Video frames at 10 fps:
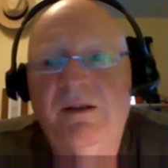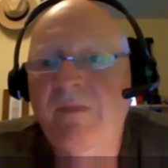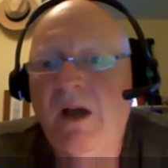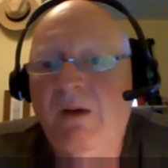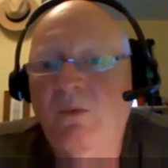
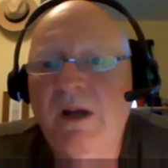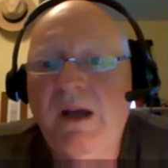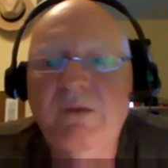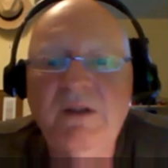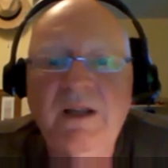What I
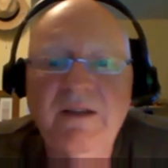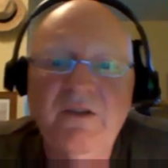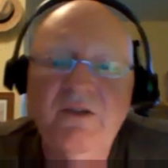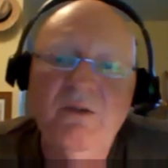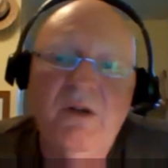would like
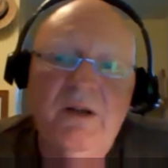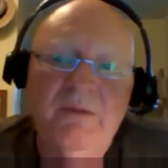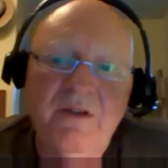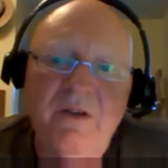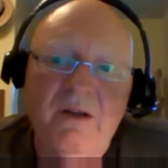to do, I'm going
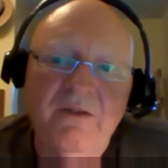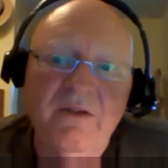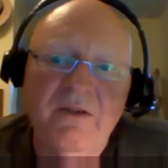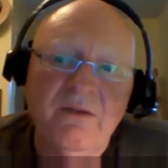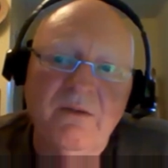to talk
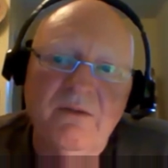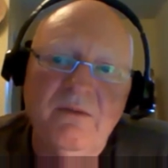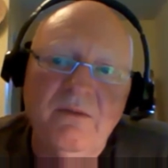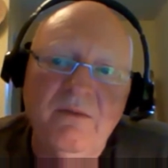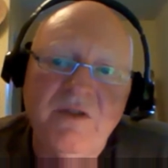
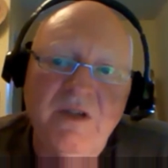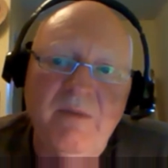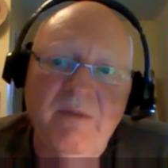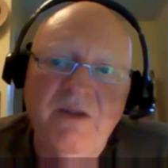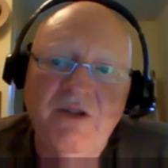to
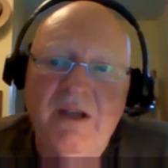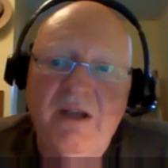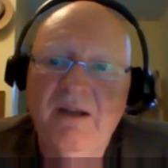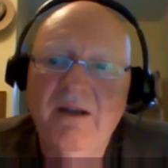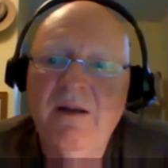
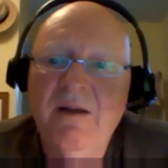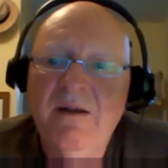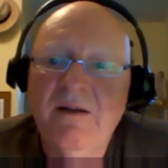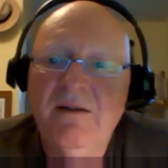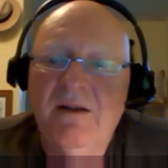CMHA
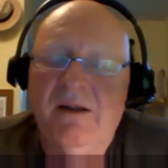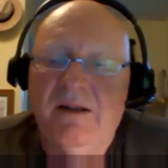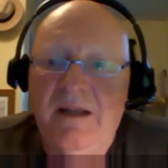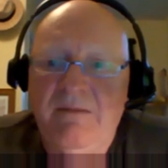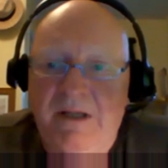
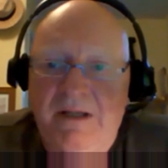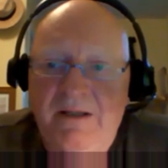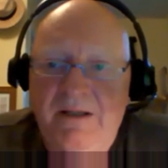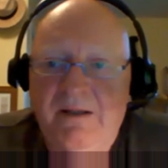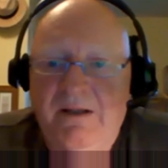
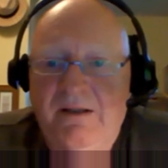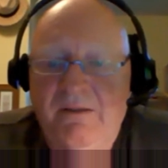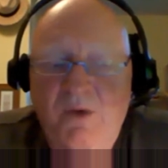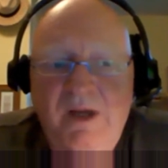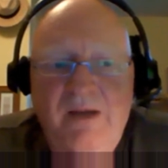NB.
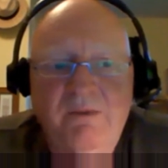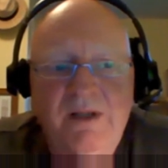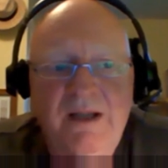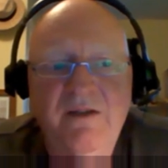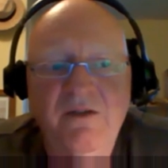What I would
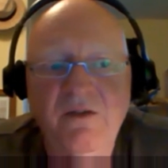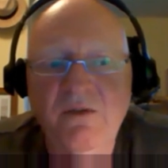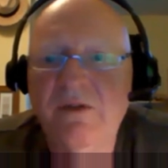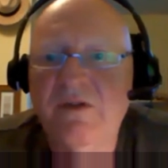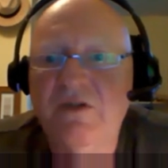like to
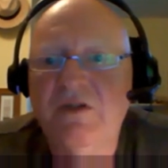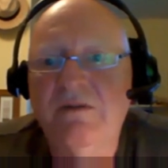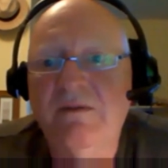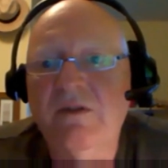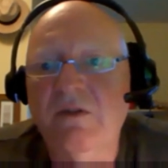do is
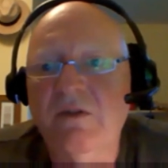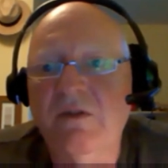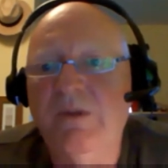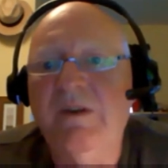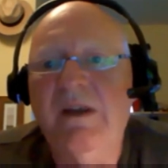to
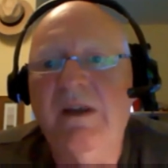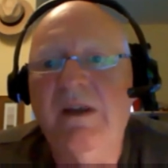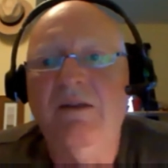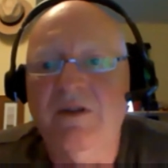put together a